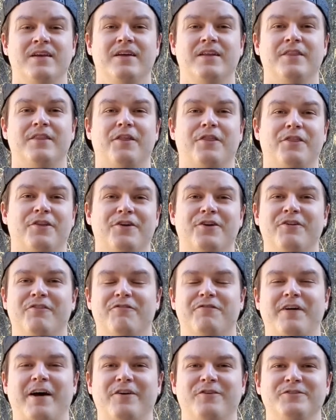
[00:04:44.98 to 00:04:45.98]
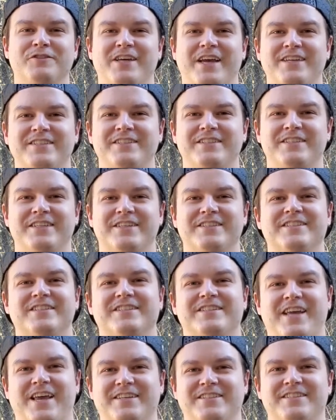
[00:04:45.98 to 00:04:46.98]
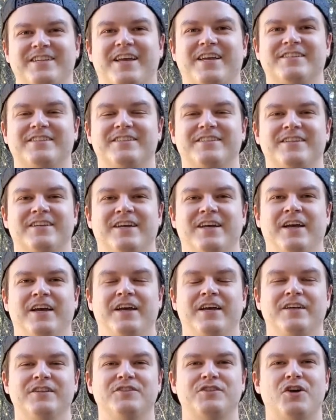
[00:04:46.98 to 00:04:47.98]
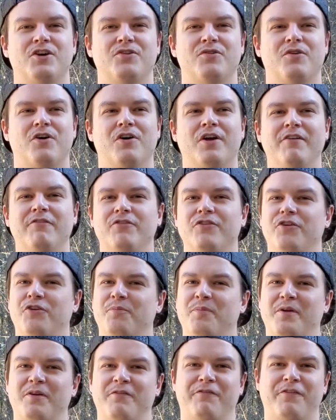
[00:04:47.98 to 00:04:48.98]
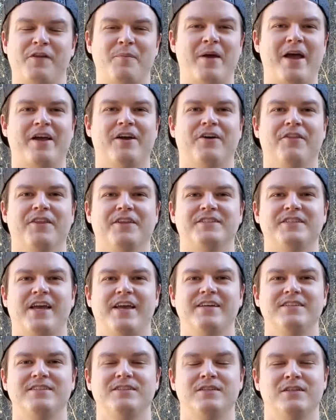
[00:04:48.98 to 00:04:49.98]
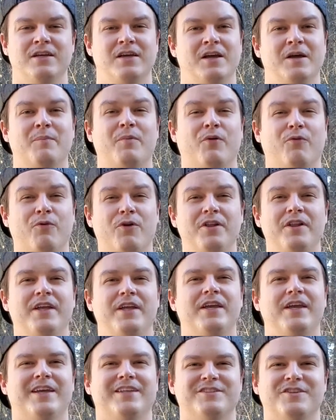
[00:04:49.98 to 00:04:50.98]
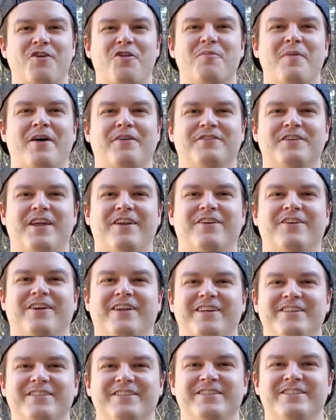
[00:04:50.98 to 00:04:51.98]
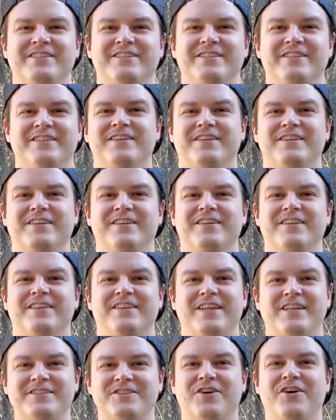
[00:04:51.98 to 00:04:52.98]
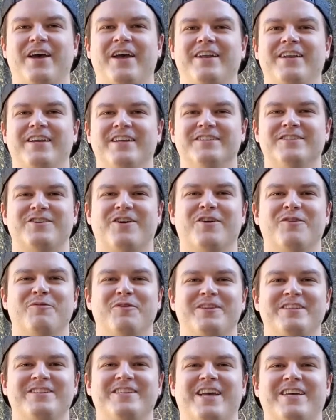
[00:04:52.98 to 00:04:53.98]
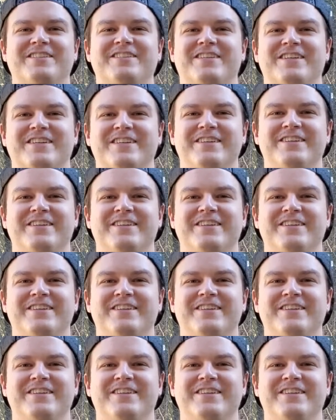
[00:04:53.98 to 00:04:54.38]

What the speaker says: The third and final test is the taste test. So I'll give a little bit of feedback on the taste, but really it's all about tenderness. Let's go ahead and get started with the testing.